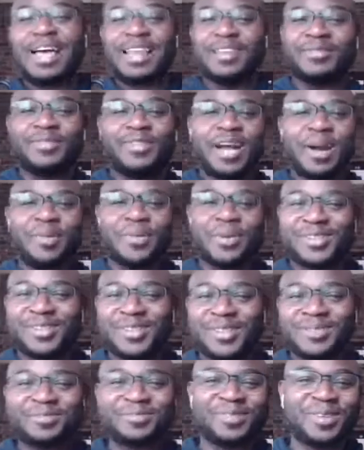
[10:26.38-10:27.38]
the opera,
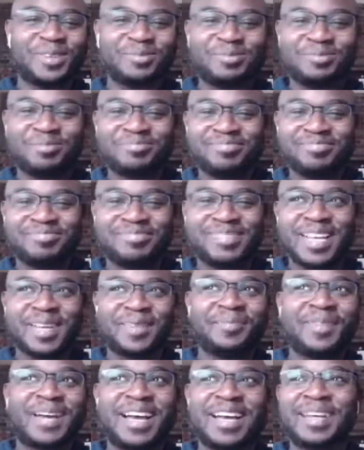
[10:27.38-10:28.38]
so don't take
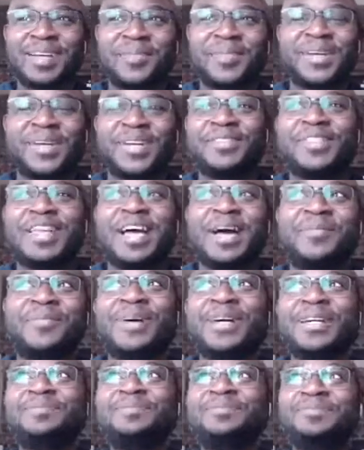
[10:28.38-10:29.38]
my opinion of that.
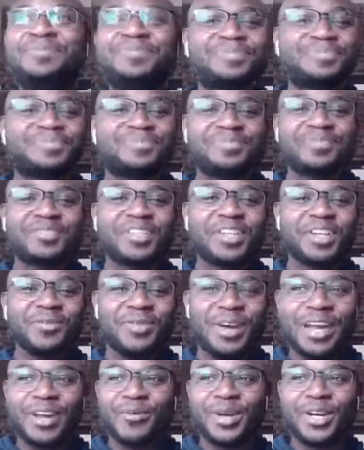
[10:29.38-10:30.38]
But
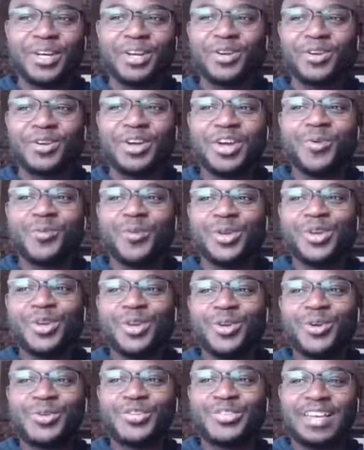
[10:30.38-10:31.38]
right, when you
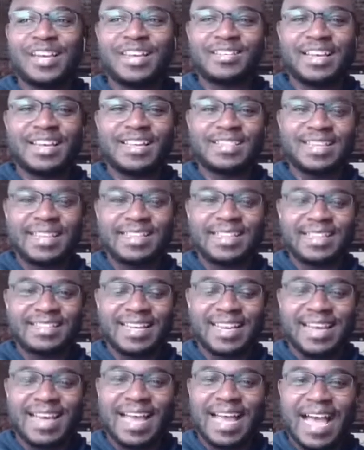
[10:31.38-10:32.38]
use things like, say things
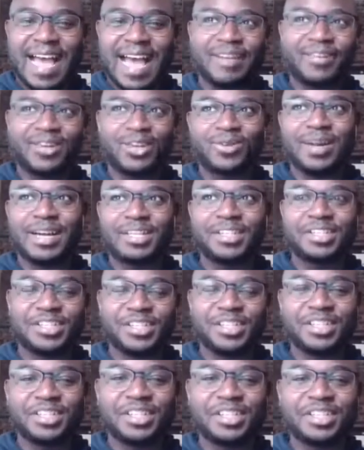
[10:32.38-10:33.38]
like I have to, I
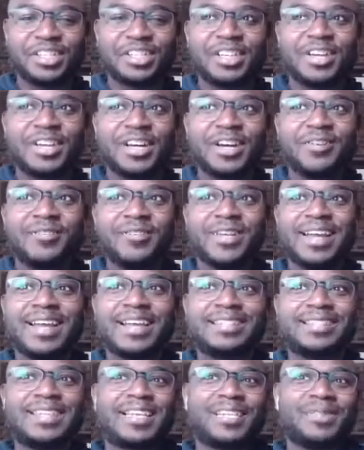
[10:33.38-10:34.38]
should, right?
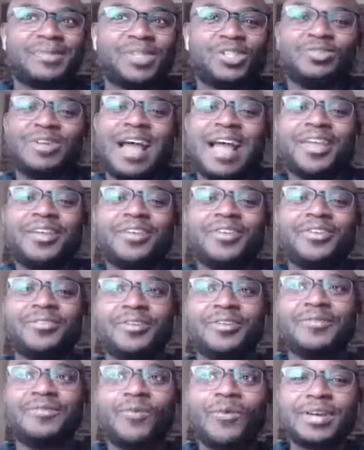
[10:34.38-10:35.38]
It's like someone's dragging you,
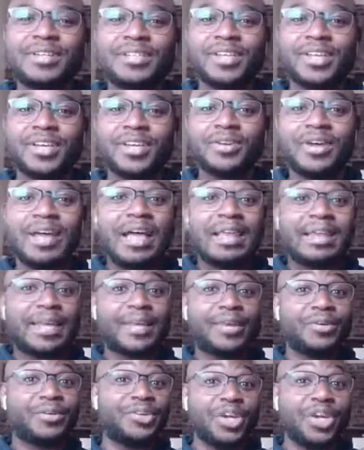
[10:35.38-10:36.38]
they're forcing you. Like
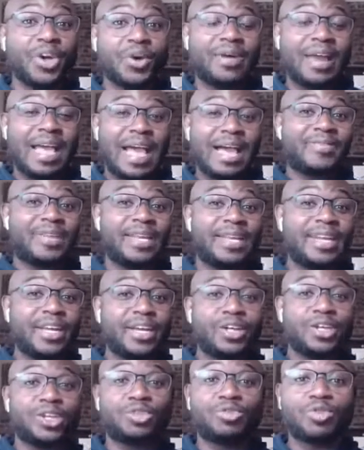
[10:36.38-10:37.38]
you don't have any
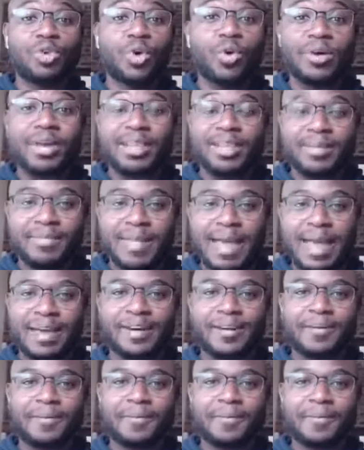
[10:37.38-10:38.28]
control in the matter.